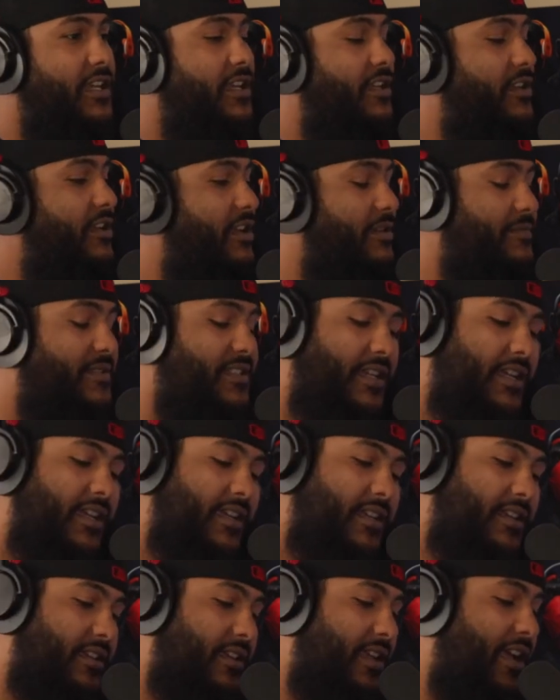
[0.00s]
You know what I'm
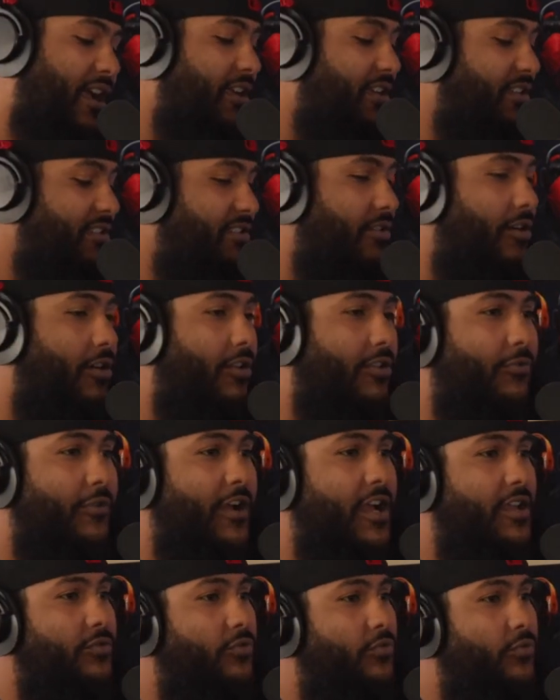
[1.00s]
saying? And now he's all
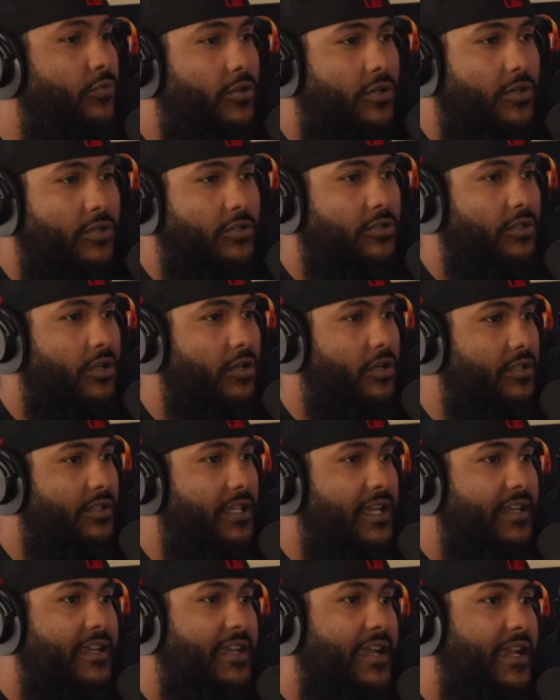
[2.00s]
around the world, dog.
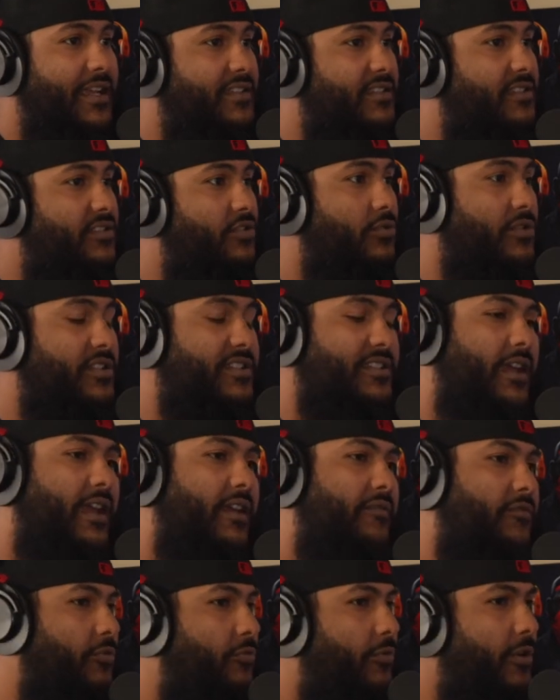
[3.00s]
That nigga has stores
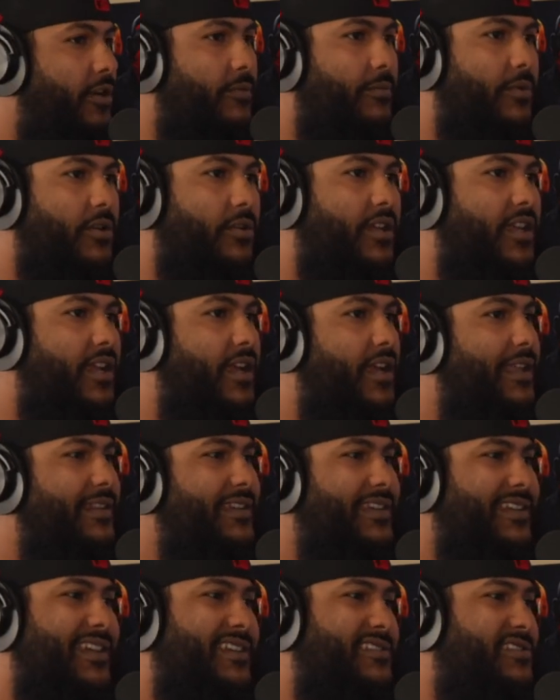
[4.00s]
everywhere, bro. Yeah, I
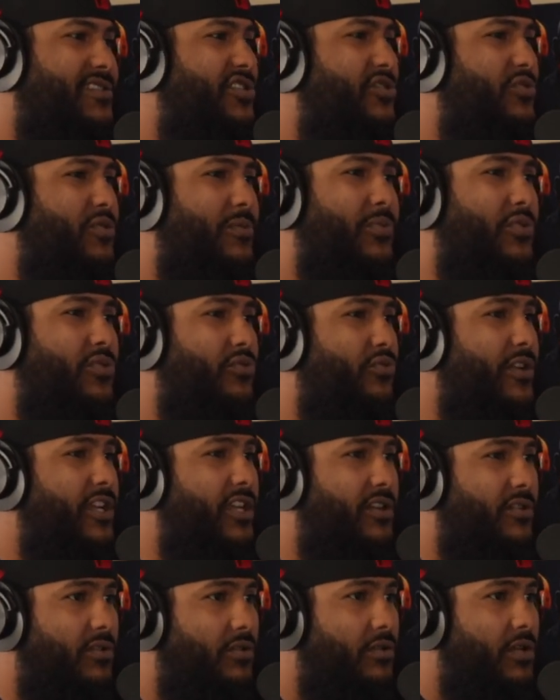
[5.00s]
think he has a store in Puerto
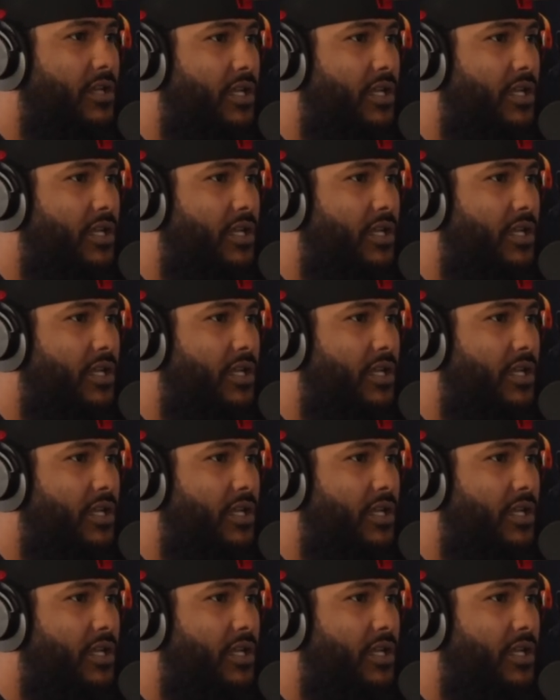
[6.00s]
Rico.